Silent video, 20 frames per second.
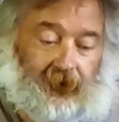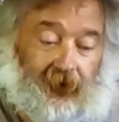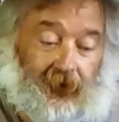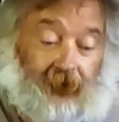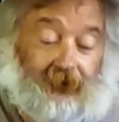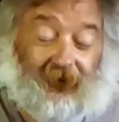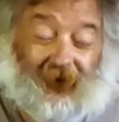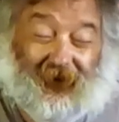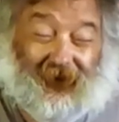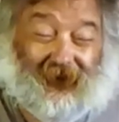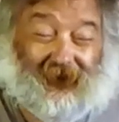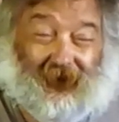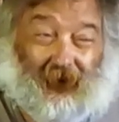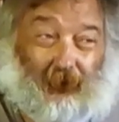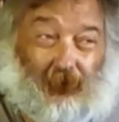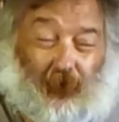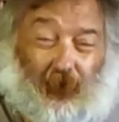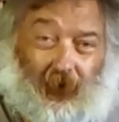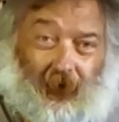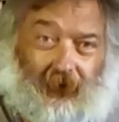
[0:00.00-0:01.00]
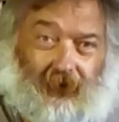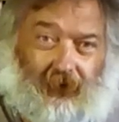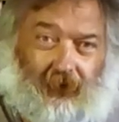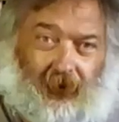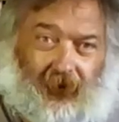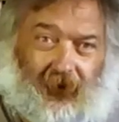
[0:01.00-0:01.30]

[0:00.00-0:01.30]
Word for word: And in fact, I actually bought them from